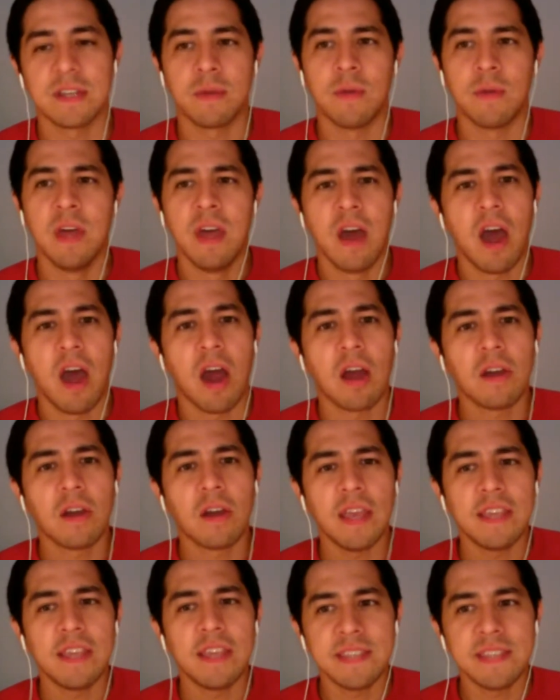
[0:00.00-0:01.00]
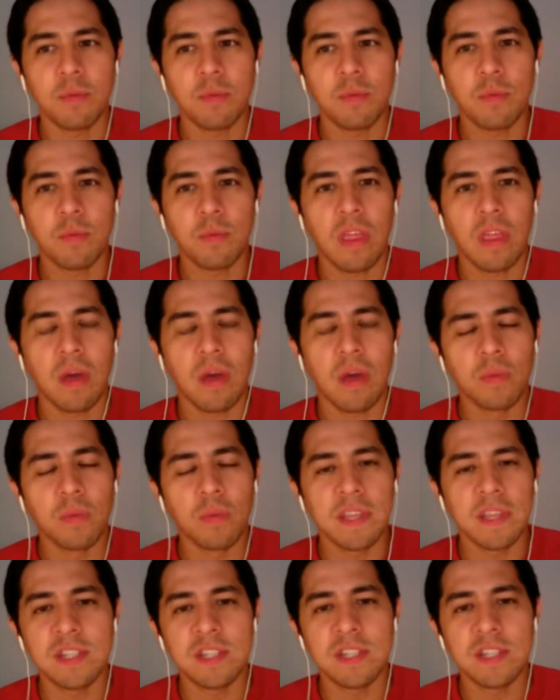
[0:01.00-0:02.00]
good. Is it a
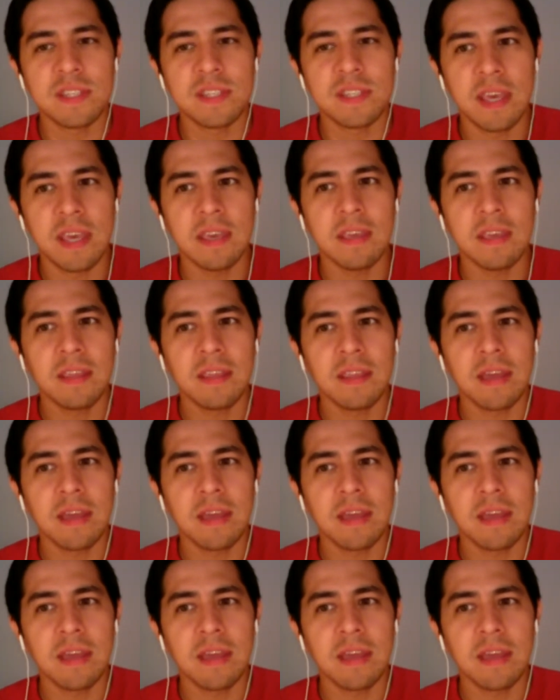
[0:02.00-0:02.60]
religious thing?